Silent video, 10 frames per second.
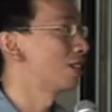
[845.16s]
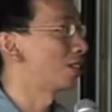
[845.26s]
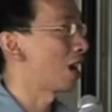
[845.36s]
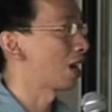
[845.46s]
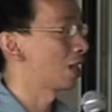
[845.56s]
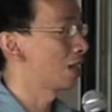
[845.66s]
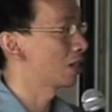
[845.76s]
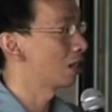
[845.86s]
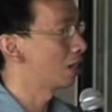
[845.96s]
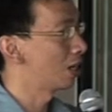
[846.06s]
this
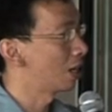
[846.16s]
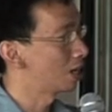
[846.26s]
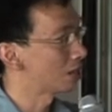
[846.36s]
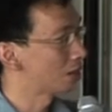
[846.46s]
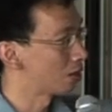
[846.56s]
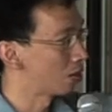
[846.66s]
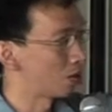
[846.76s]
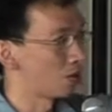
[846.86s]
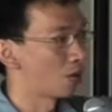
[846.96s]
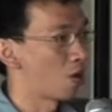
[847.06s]
architecture, and then I just
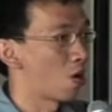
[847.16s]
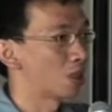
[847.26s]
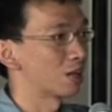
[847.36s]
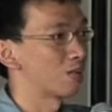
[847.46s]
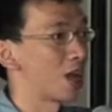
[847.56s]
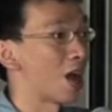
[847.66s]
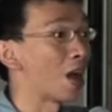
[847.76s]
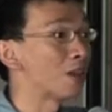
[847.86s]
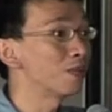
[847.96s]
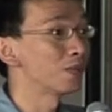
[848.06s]
draw some
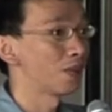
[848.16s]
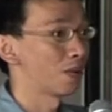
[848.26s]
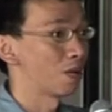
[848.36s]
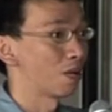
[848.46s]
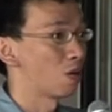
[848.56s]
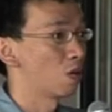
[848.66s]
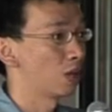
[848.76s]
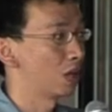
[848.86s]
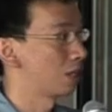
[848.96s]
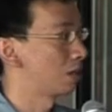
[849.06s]
line over
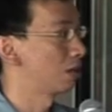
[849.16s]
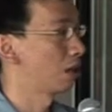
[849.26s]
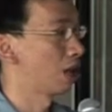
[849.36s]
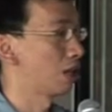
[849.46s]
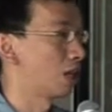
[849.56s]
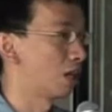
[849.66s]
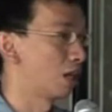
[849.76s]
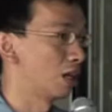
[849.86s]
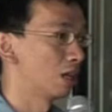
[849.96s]
it, and then